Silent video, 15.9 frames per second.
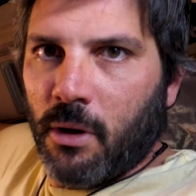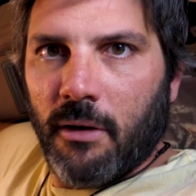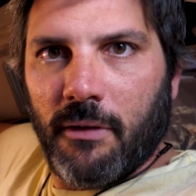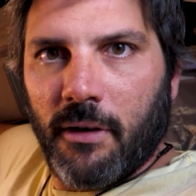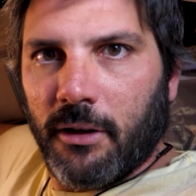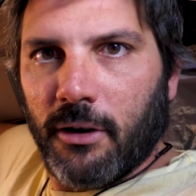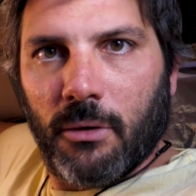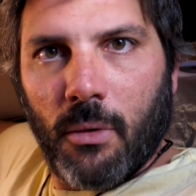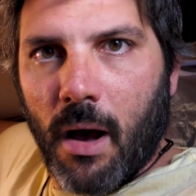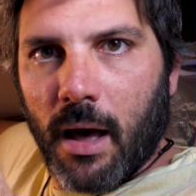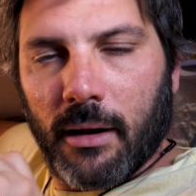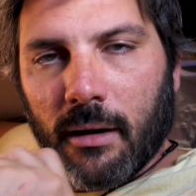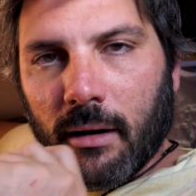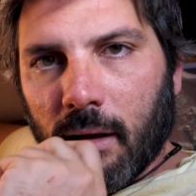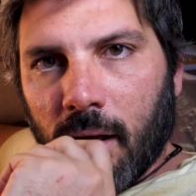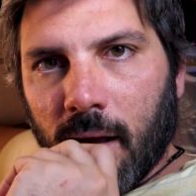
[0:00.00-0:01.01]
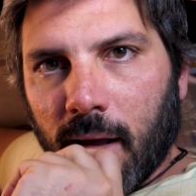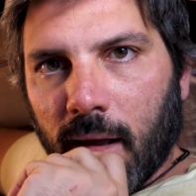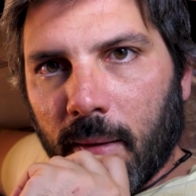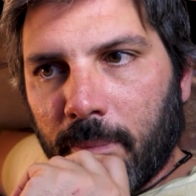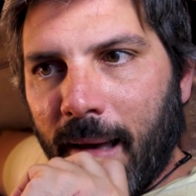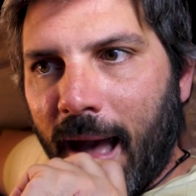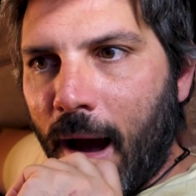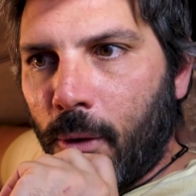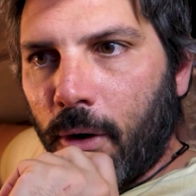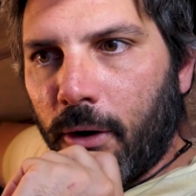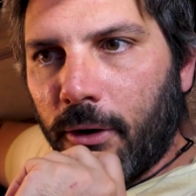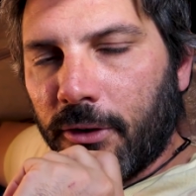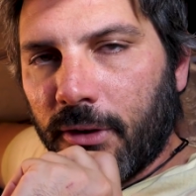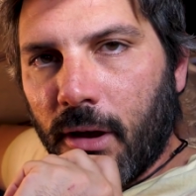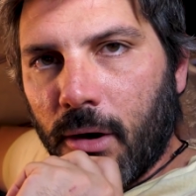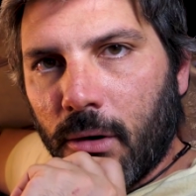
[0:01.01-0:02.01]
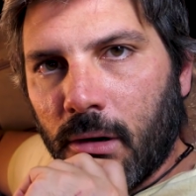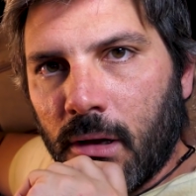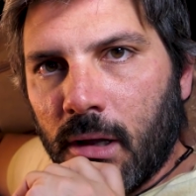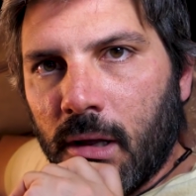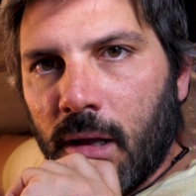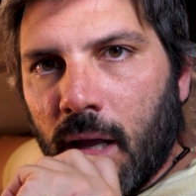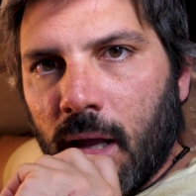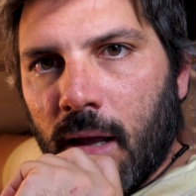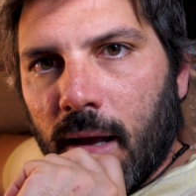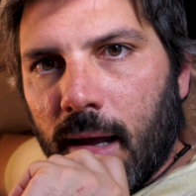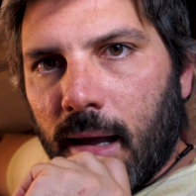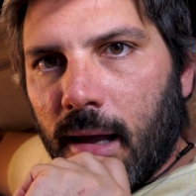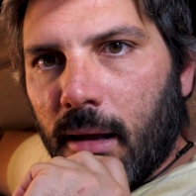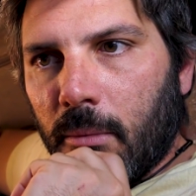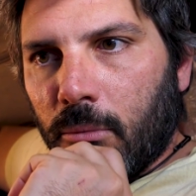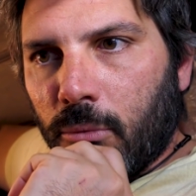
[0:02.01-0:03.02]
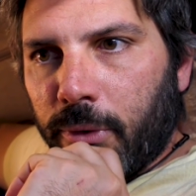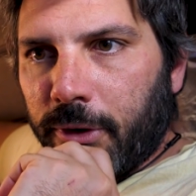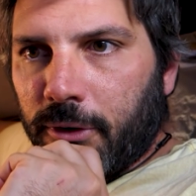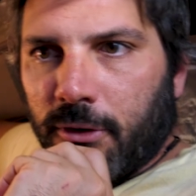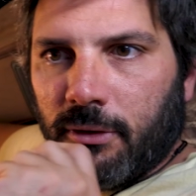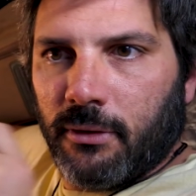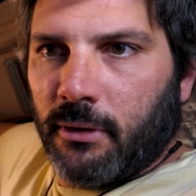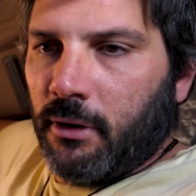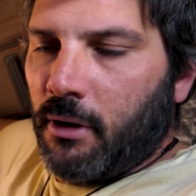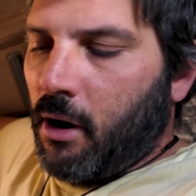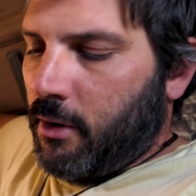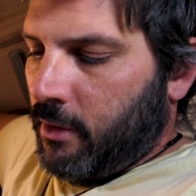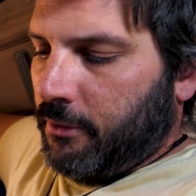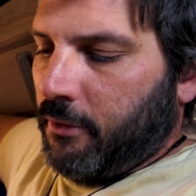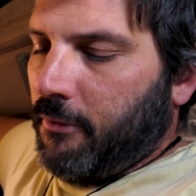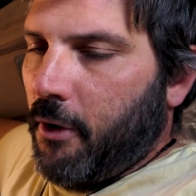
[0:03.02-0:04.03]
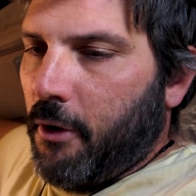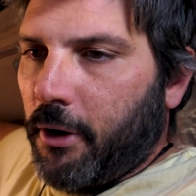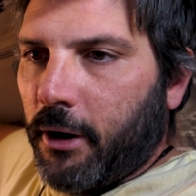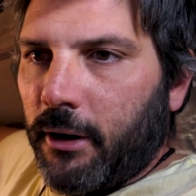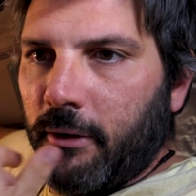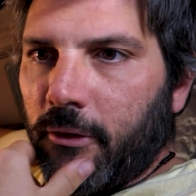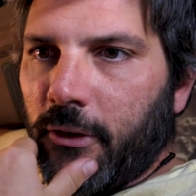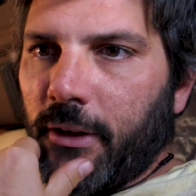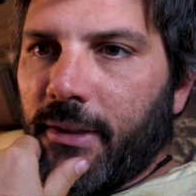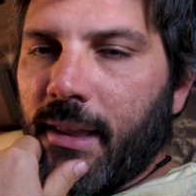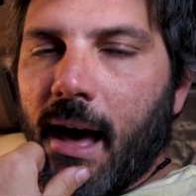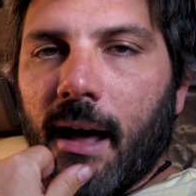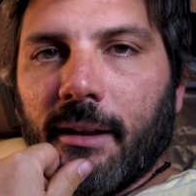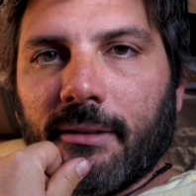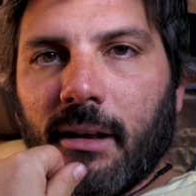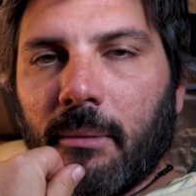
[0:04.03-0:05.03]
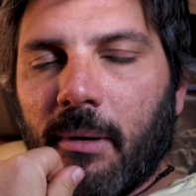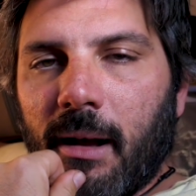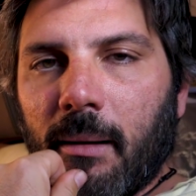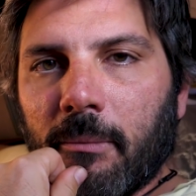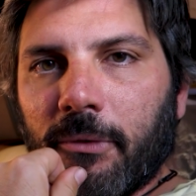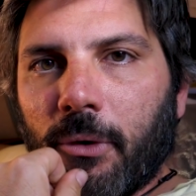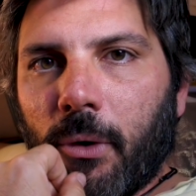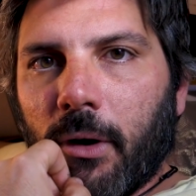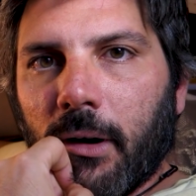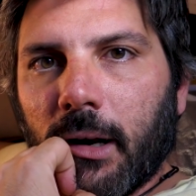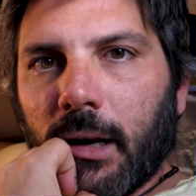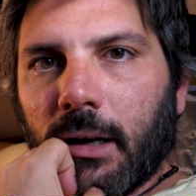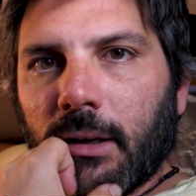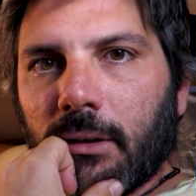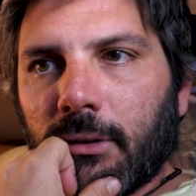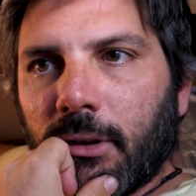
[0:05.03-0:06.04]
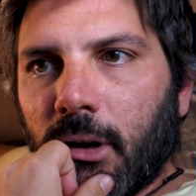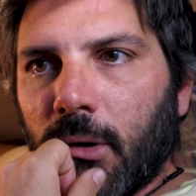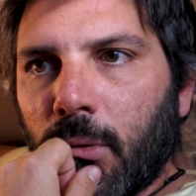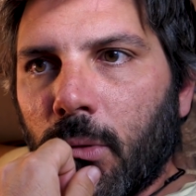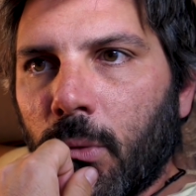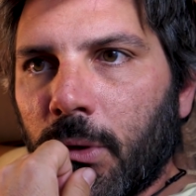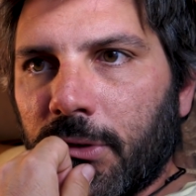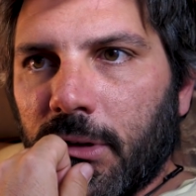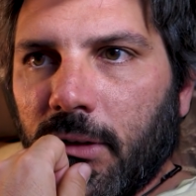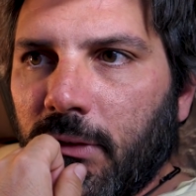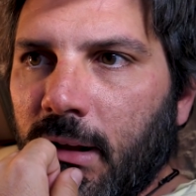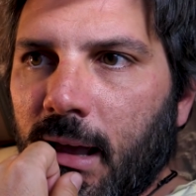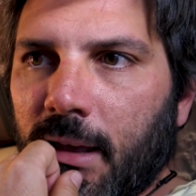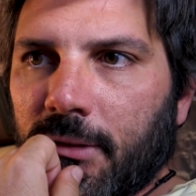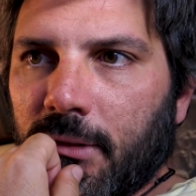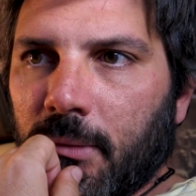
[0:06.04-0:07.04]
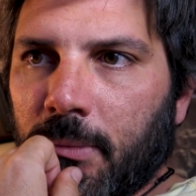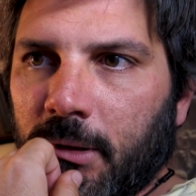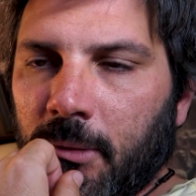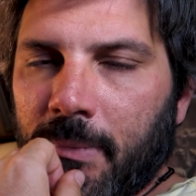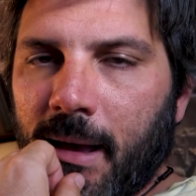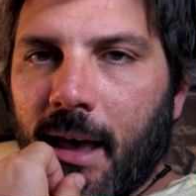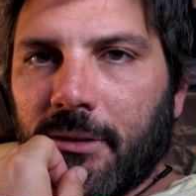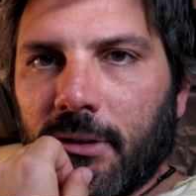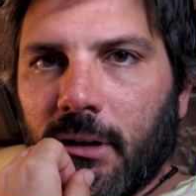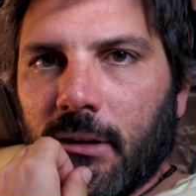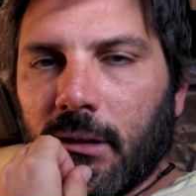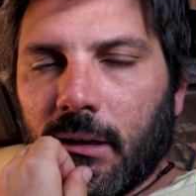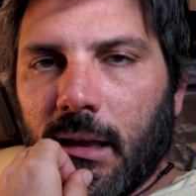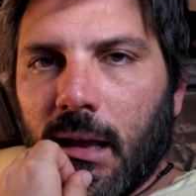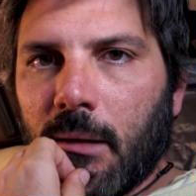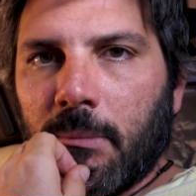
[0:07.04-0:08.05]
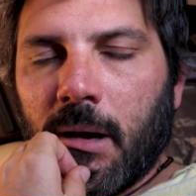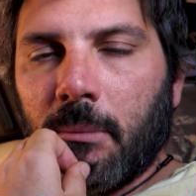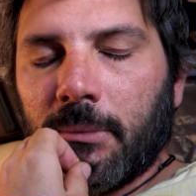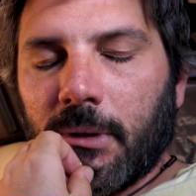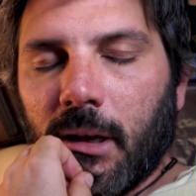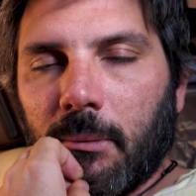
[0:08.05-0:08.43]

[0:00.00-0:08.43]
1200 watt power or so, which this inverter couldn't even run that. It's not a problem for it. So we'll see if it has the capacity to get it pumped